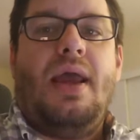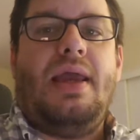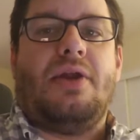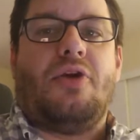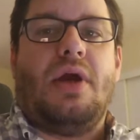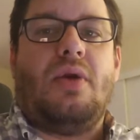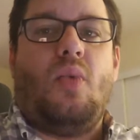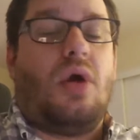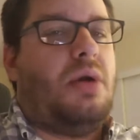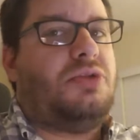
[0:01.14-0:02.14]
Hey Internet,
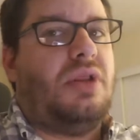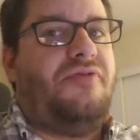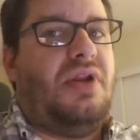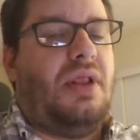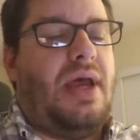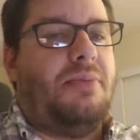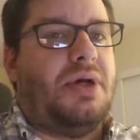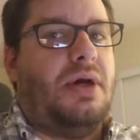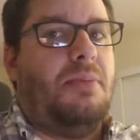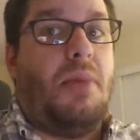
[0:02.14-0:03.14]
welcome to La Vida
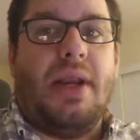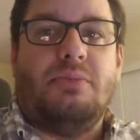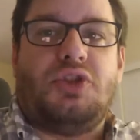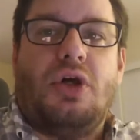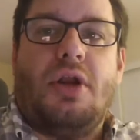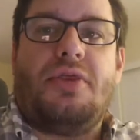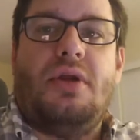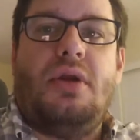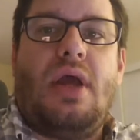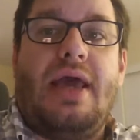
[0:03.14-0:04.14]
Lambda. My name's
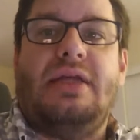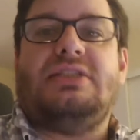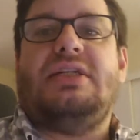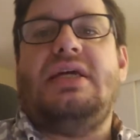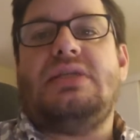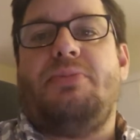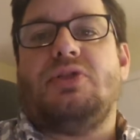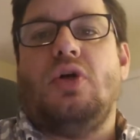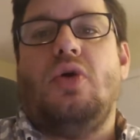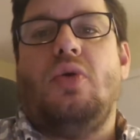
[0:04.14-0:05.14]
Jonathan, and in today's
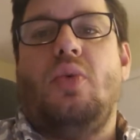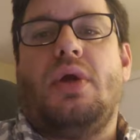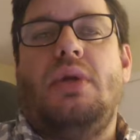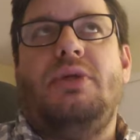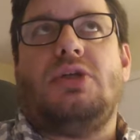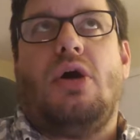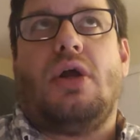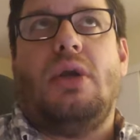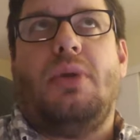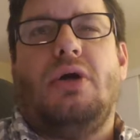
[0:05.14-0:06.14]
episode, we're going to be
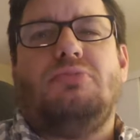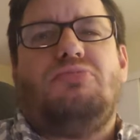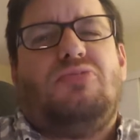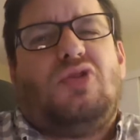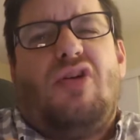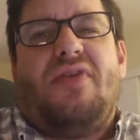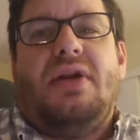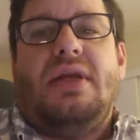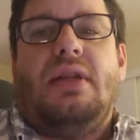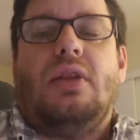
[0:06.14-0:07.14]
talking about sort of a
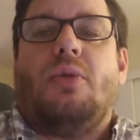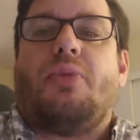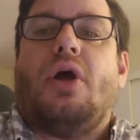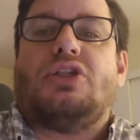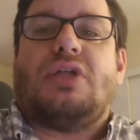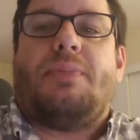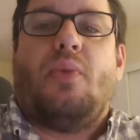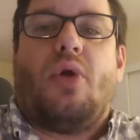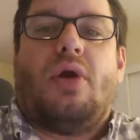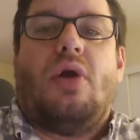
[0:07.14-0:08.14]
neat little project I've
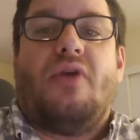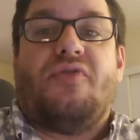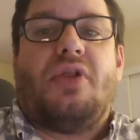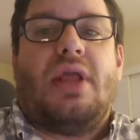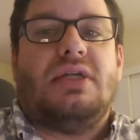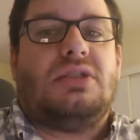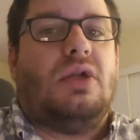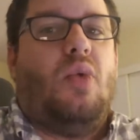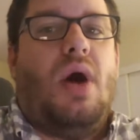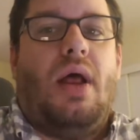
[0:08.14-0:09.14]
been working on for the last
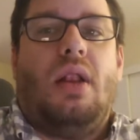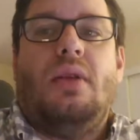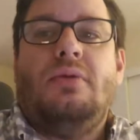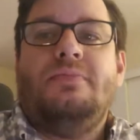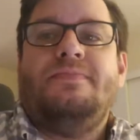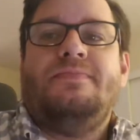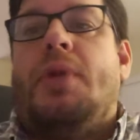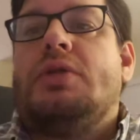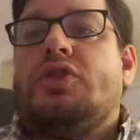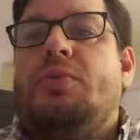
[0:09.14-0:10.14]
little while.
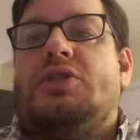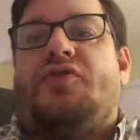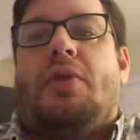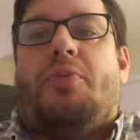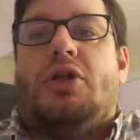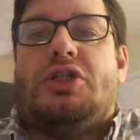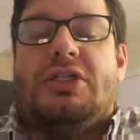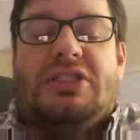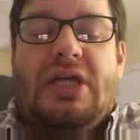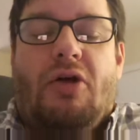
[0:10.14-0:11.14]
Not so much for the project
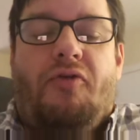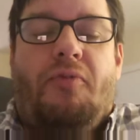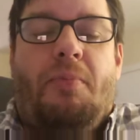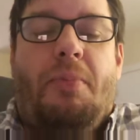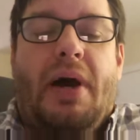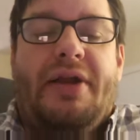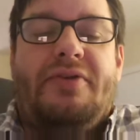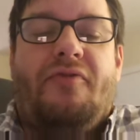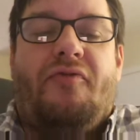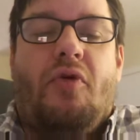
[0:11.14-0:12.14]
itself, but
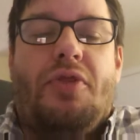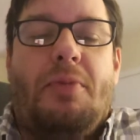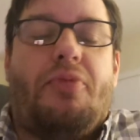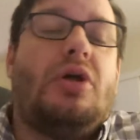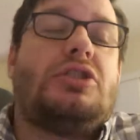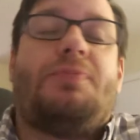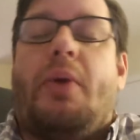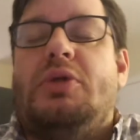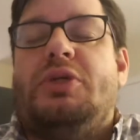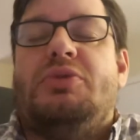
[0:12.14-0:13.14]
for the process by
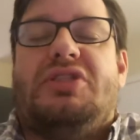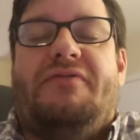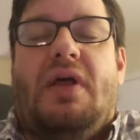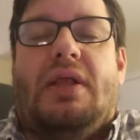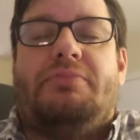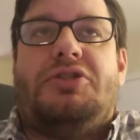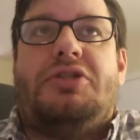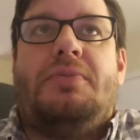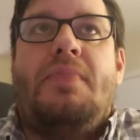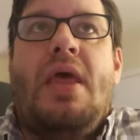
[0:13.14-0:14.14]
which it was developed.